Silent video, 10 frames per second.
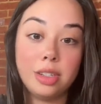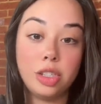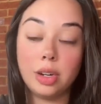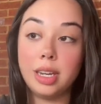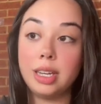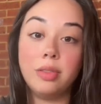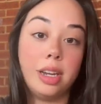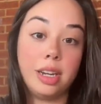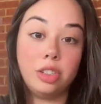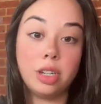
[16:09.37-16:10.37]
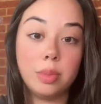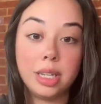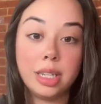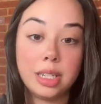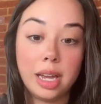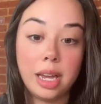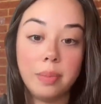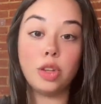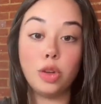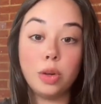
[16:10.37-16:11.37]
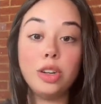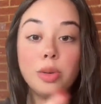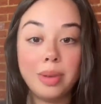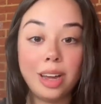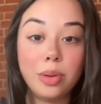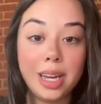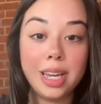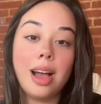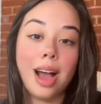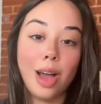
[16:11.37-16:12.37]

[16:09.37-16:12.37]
during a very troubling time? You want to know my why?